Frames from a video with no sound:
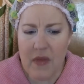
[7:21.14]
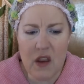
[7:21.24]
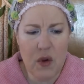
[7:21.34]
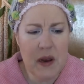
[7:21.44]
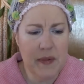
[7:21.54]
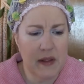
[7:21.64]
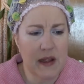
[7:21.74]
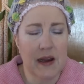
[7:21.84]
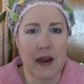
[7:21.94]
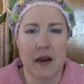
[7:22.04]
Read up on
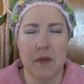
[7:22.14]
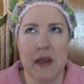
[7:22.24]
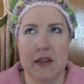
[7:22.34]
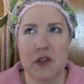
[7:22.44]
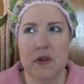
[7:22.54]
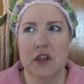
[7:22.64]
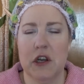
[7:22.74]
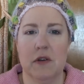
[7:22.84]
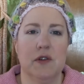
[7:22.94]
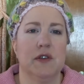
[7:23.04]
the um, history of
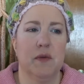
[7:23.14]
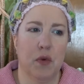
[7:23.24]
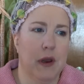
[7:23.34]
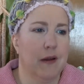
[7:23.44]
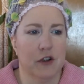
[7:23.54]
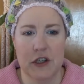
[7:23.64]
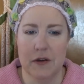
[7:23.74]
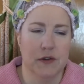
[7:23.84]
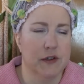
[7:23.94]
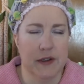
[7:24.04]
Schnauzers and breeding of
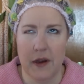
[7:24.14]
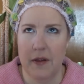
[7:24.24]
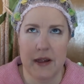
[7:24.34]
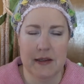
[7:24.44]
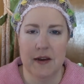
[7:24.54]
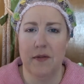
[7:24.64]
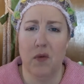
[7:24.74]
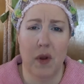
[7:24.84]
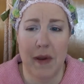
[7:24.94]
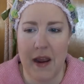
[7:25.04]
Schnauzers and all that
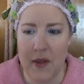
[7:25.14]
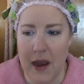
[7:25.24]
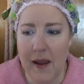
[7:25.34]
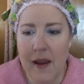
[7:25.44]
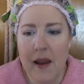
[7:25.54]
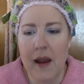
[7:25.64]
stuff way back in the day.